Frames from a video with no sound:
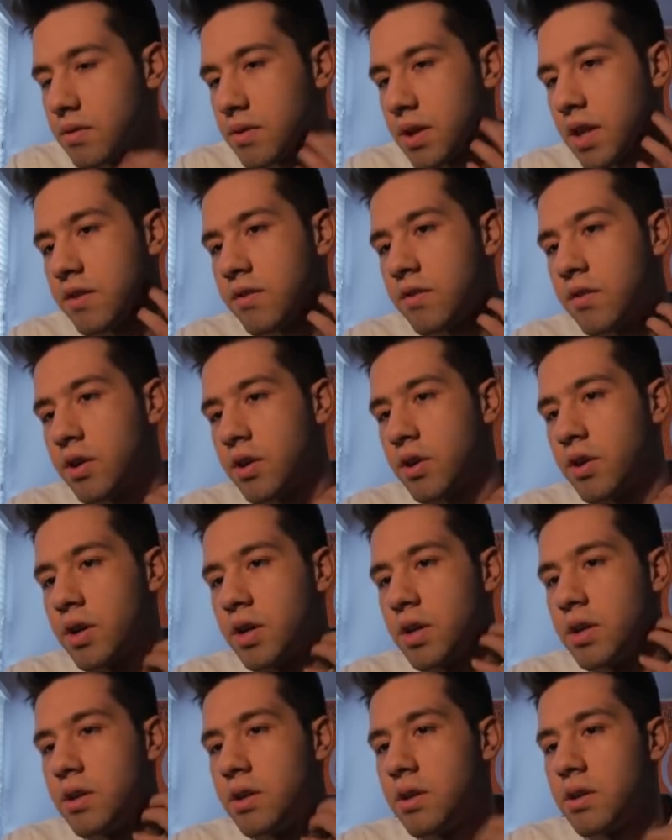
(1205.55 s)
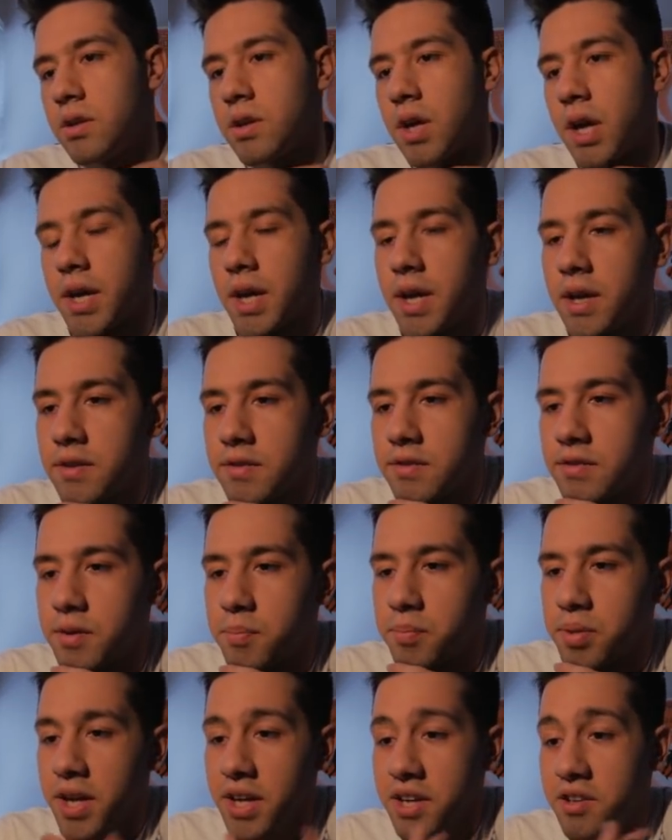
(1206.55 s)
That's good, I guess. He
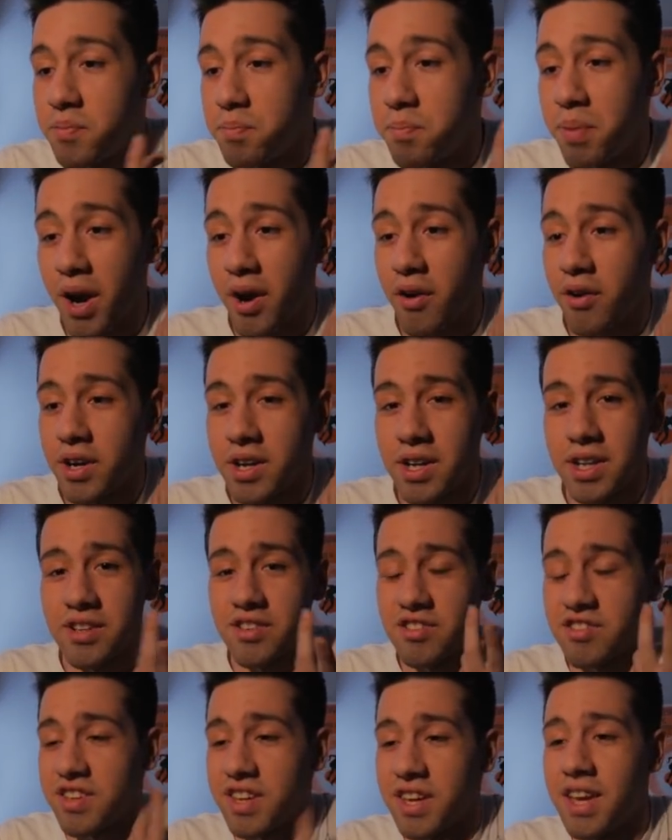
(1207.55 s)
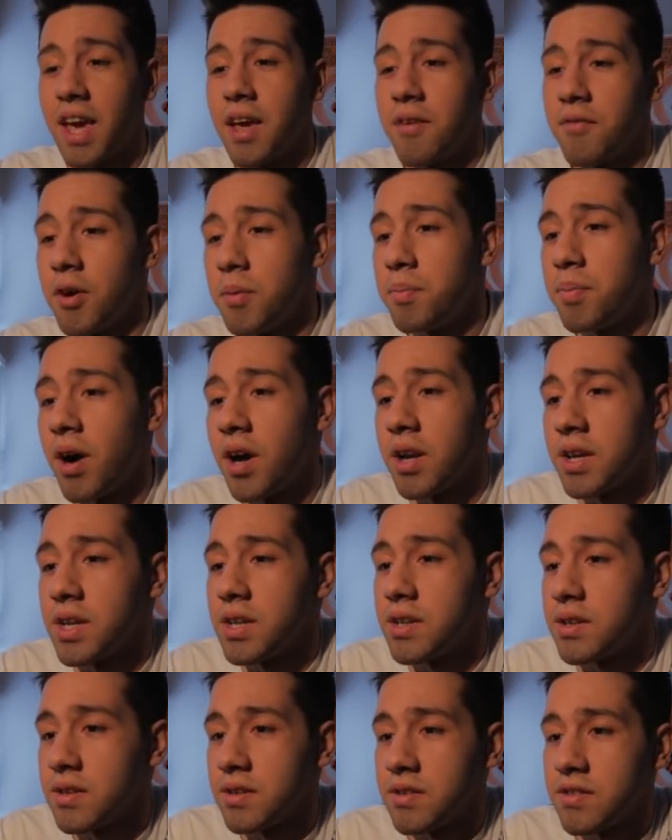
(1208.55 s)
played his Baron and just gave up on
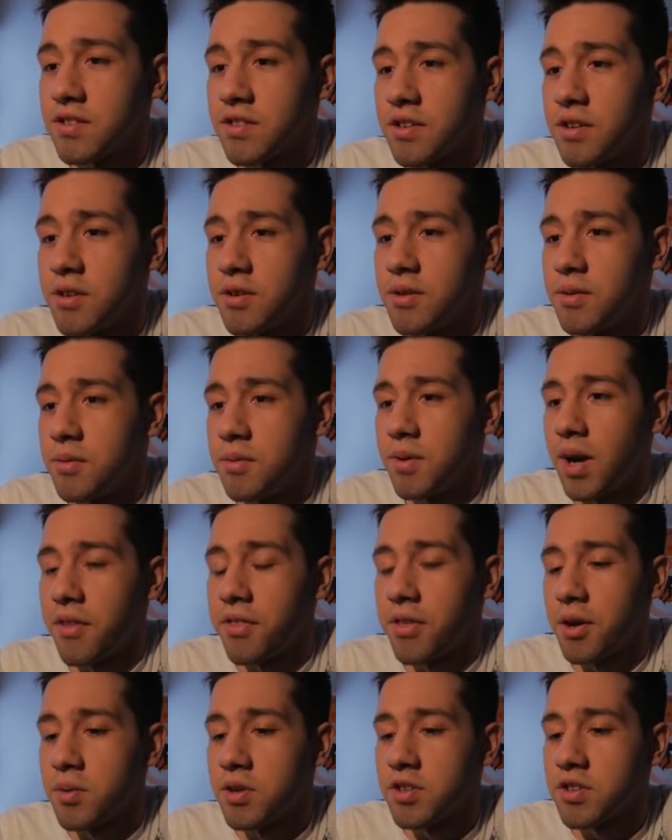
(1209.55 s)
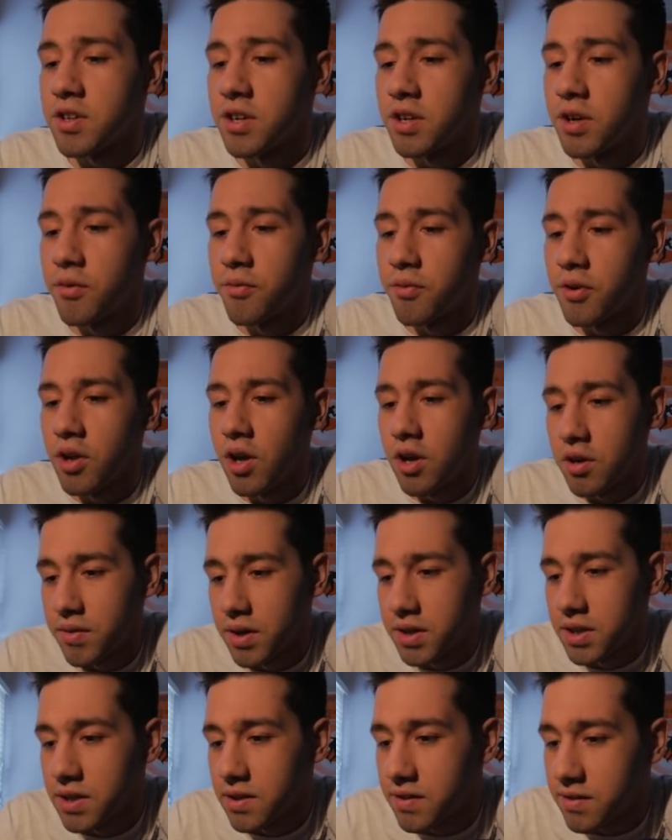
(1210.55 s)
it. So I think we're just going to go for long
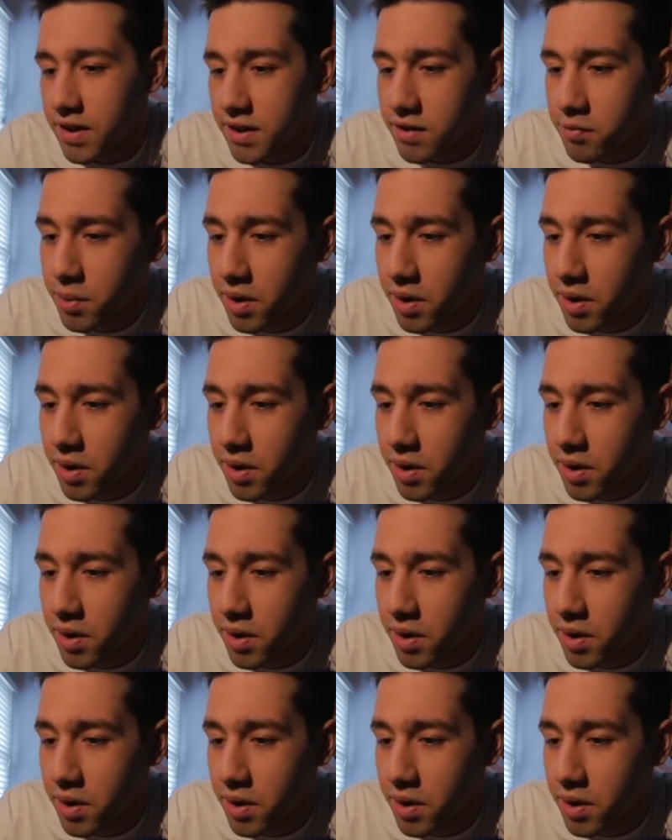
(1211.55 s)
round in this case.